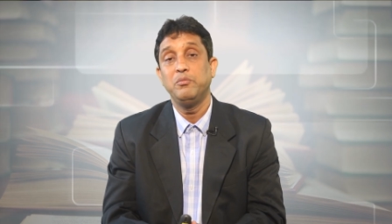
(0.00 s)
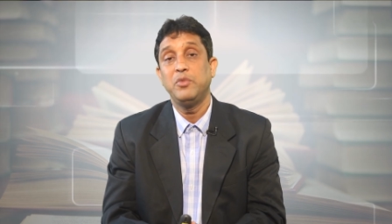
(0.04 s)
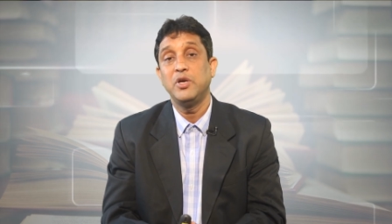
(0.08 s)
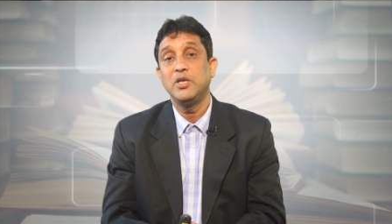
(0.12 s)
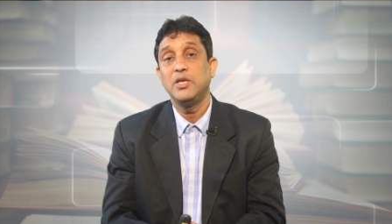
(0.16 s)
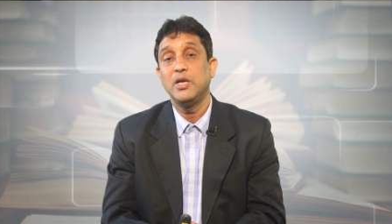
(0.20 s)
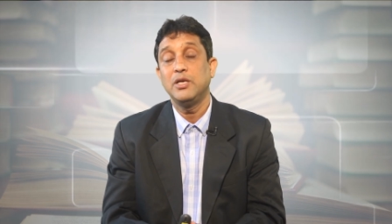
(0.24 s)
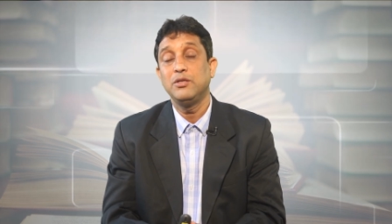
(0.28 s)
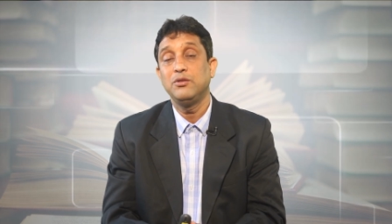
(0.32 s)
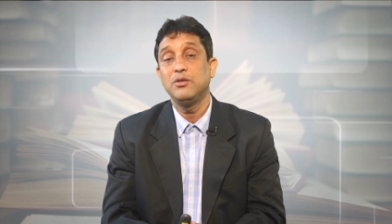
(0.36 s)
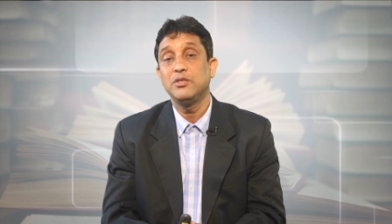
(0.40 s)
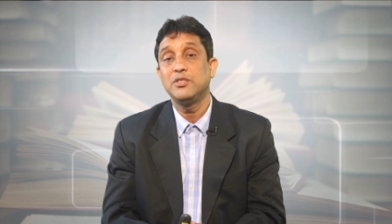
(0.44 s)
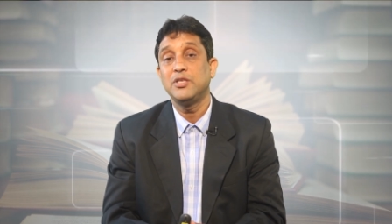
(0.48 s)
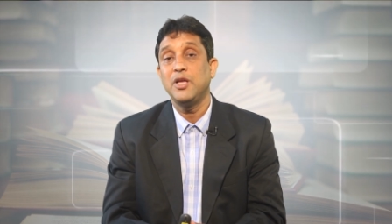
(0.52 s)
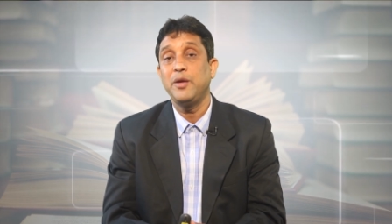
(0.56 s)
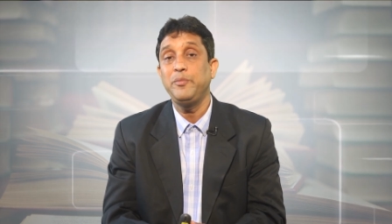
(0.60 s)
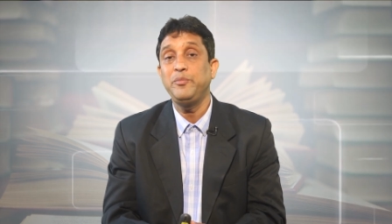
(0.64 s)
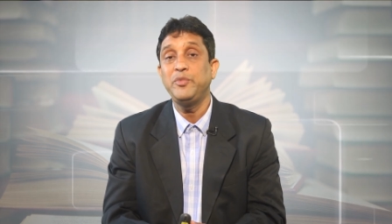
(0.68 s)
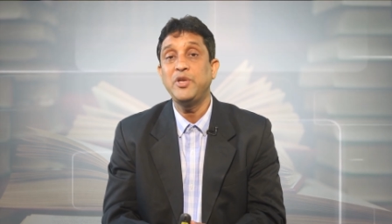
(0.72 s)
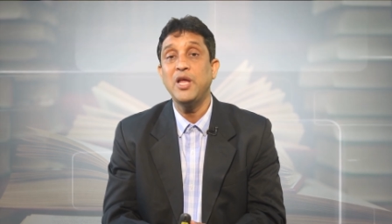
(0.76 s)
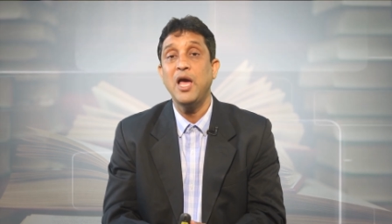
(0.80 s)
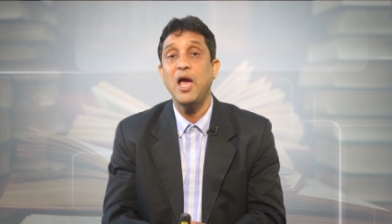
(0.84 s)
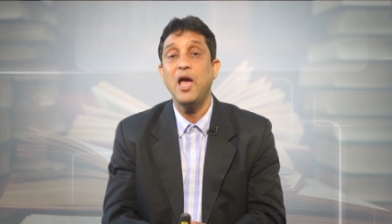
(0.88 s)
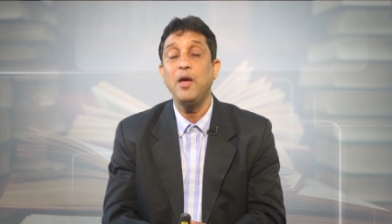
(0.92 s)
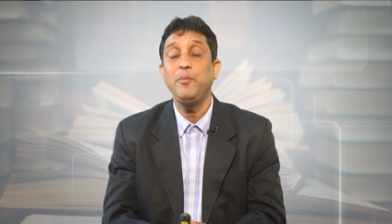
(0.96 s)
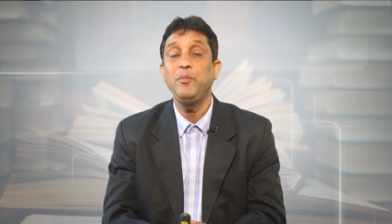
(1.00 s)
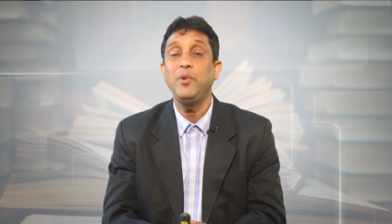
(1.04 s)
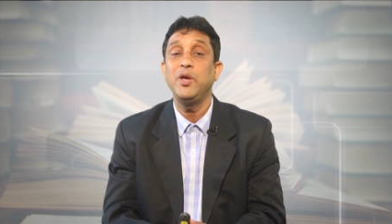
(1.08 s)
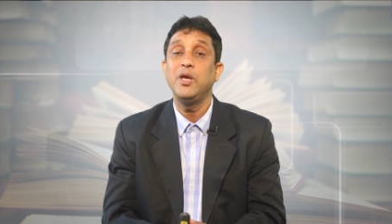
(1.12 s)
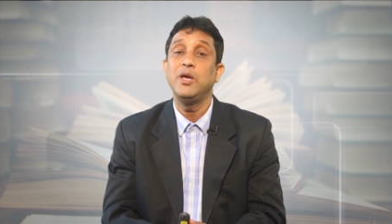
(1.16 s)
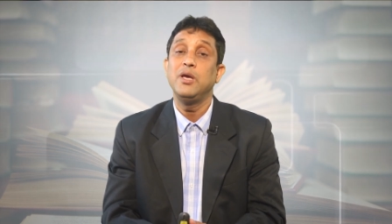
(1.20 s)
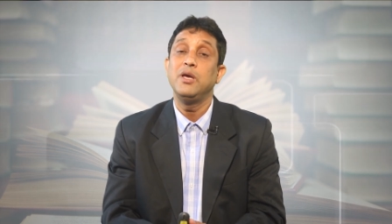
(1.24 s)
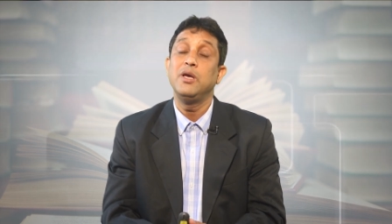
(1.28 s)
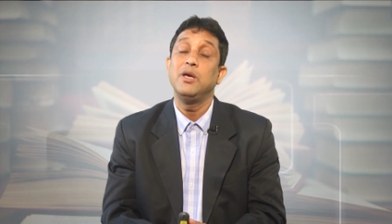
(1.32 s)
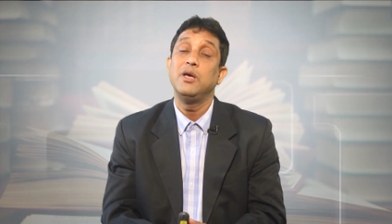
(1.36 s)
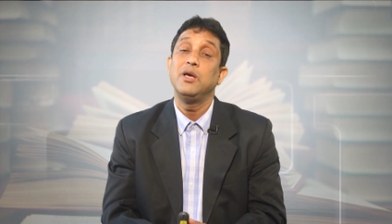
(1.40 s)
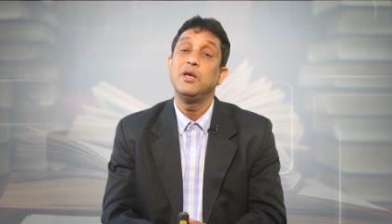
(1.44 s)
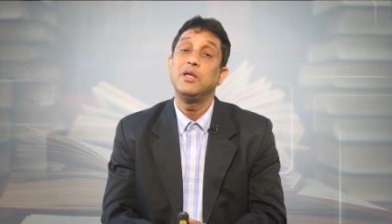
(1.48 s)
but at the same time
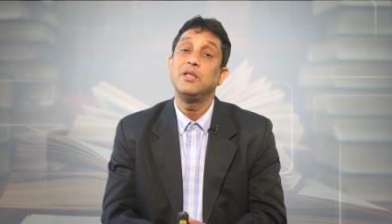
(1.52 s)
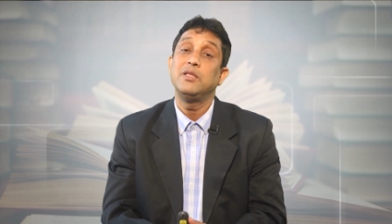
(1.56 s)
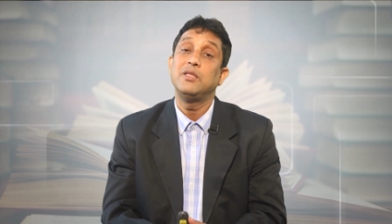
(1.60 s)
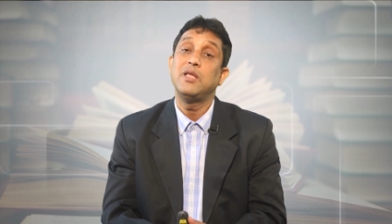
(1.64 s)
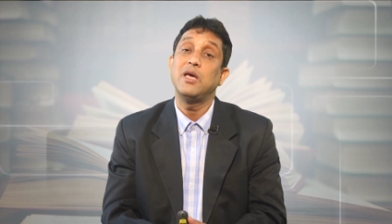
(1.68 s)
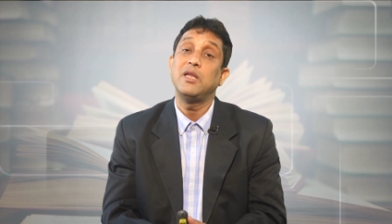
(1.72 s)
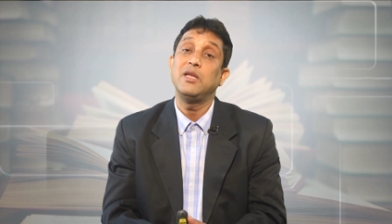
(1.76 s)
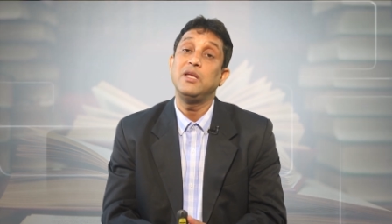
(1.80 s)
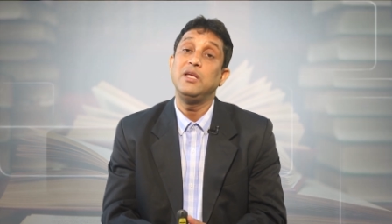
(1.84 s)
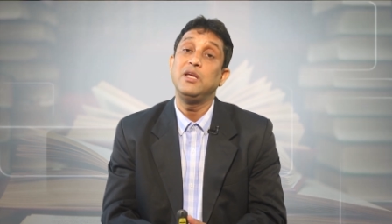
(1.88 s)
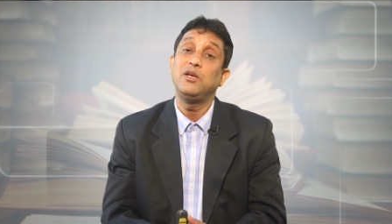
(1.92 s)
they are